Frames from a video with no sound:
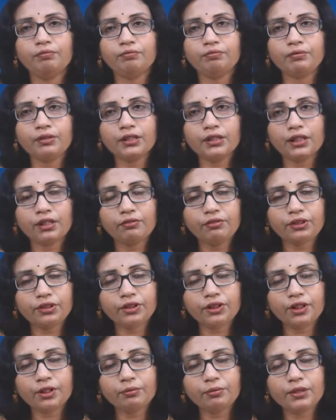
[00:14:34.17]

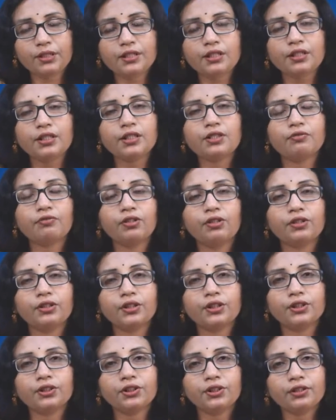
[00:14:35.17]
preservation of the seats for
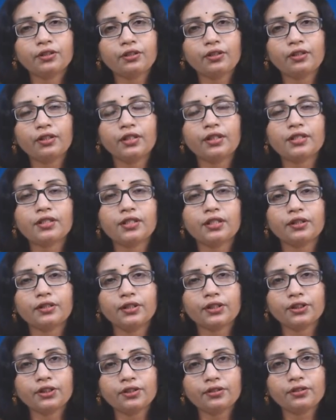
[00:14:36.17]
the scheduled caste and
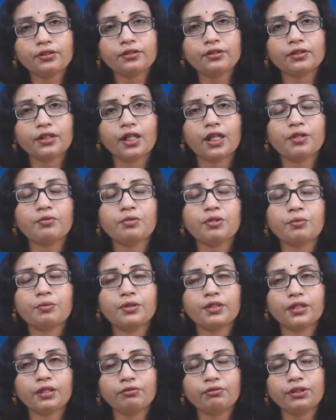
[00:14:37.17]
the scheduled tribes,
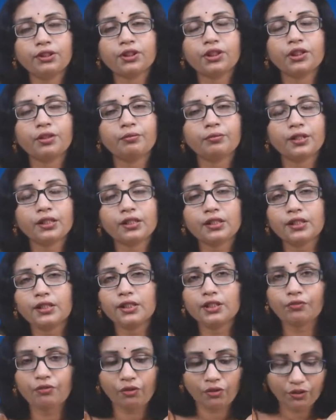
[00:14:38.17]
preservation of the
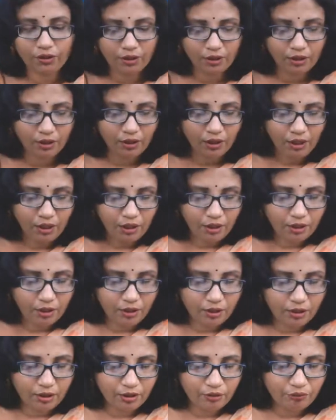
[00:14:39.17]
seats for the
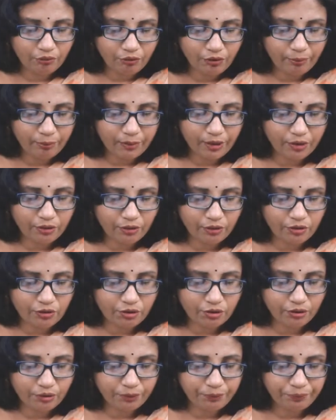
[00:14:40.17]
women
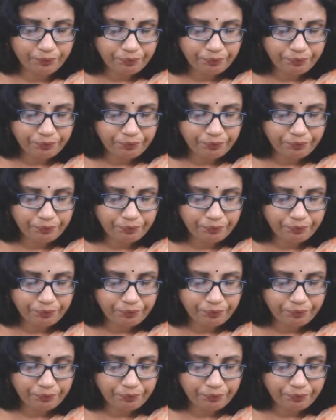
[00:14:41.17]
also.